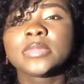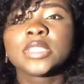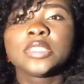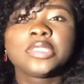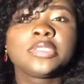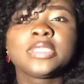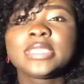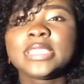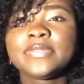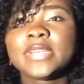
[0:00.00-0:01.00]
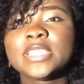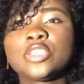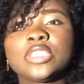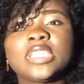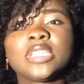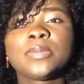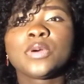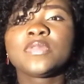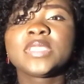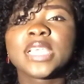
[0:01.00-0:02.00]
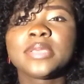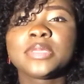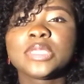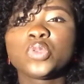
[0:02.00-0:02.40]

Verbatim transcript: seriously if i tell you the number of times in